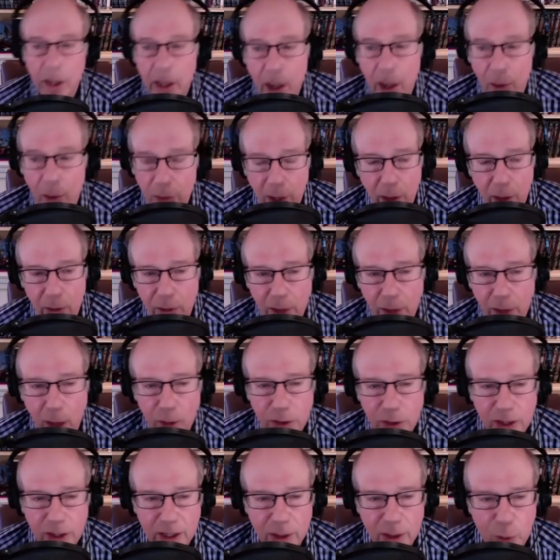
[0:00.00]
the,
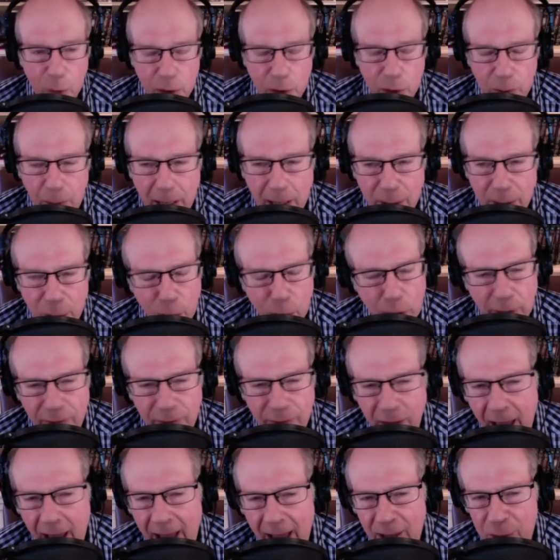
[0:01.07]
those things were special. And if
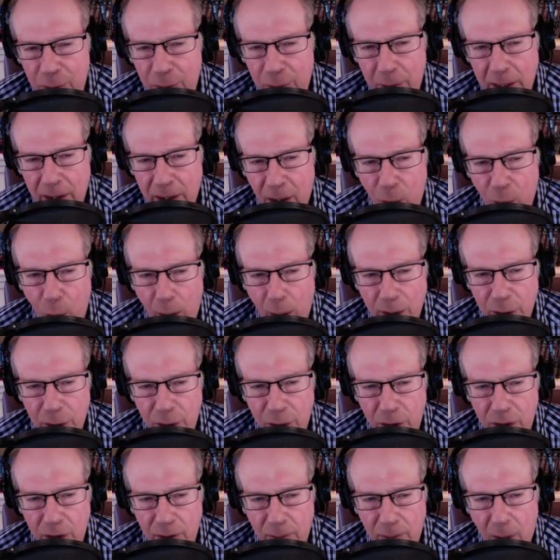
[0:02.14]
you ask me the
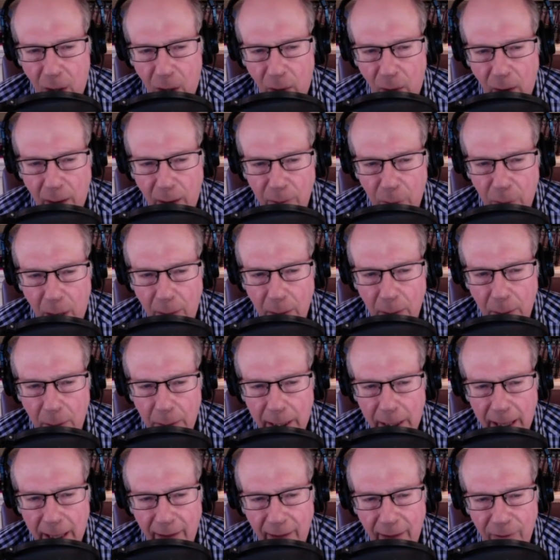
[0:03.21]
question tomorrow, i
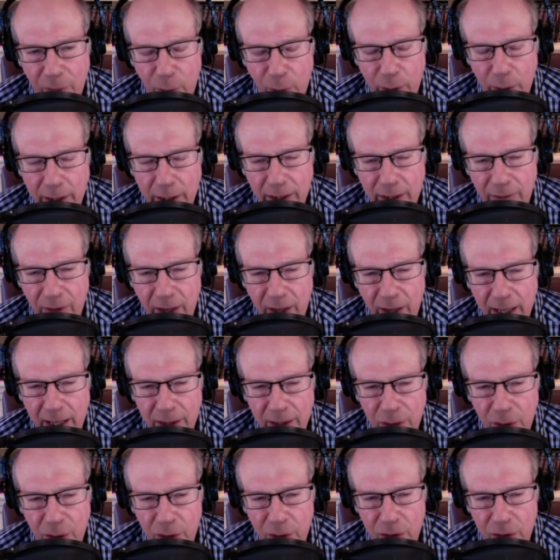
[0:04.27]
probably have three different answers.